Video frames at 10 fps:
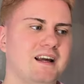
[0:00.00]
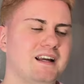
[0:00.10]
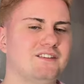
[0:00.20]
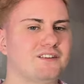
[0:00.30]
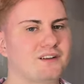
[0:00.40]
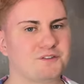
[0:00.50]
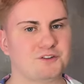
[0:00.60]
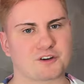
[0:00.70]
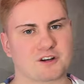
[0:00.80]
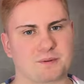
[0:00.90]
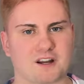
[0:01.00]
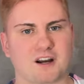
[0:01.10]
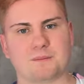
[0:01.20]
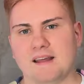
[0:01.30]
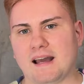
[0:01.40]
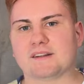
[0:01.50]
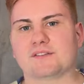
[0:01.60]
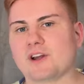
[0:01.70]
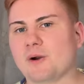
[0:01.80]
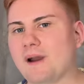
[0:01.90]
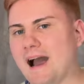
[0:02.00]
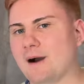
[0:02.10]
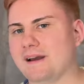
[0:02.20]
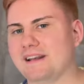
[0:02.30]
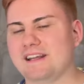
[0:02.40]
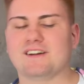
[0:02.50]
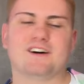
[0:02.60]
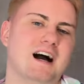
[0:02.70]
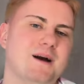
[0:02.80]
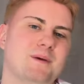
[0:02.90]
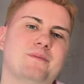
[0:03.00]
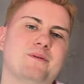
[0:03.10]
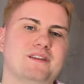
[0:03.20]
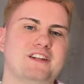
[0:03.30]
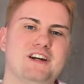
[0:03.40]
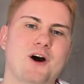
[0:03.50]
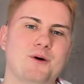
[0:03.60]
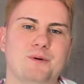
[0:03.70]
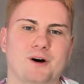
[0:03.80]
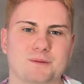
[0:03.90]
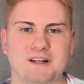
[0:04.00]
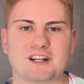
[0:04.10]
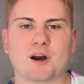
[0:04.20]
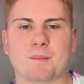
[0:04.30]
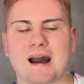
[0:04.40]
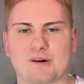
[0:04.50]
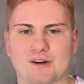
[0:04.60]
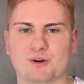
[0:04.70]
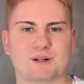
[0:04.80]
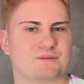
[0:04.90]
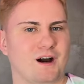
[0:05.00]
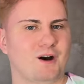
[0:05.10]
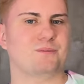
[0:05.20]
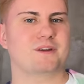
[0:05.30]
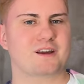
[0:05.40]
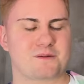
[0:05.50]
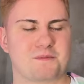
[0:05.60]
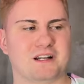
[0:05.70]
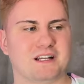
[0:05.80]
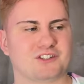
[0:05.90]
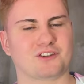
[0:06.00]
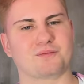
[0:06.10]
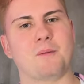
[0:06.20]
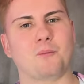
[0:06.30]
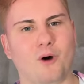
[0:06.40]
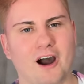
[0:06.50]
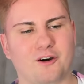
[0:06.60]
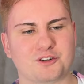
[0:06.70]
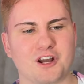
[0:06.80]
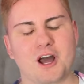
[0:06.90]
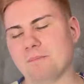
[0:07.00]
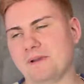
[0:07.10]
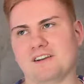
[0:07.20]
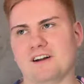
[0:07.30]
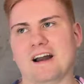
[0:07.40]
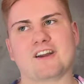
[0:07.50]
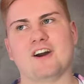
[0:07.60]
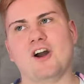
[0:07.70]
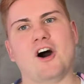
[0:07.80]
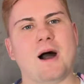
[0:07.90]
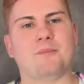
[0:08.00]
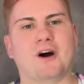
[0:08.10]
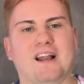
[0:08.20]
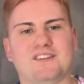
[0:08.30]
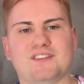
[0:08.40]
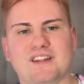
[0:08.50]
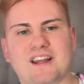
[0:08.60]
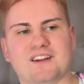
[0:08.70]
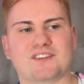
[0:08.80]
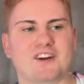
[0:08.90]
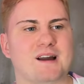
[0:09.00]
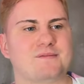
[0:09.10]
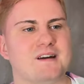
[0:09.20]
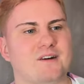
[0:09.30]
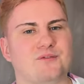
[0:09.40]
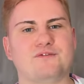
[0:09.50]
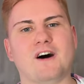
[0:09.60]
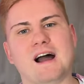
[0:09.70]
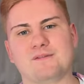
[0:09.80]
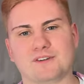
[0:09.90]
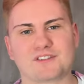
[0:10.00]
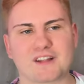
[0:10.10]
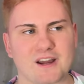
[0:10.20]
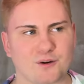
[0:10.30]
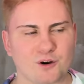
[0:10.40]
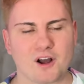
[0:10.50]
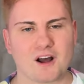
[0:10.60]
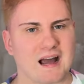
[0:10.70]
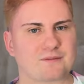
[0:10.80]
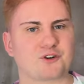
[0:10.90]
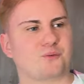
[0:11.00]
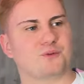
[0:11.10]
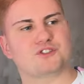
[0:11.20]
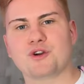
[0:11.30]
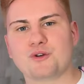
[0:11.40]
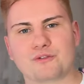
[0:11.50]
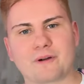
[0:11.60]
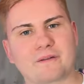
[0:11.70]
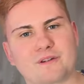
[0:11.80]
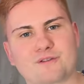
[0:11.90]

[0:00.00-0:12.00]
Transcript: Is it something you're going to pick up? And if so, how many? I remember when the HomePod Mini come out and all of the HomeKit communities just went wild, being like, I'm buying 6, I found 5 on sale, I've got 2 for every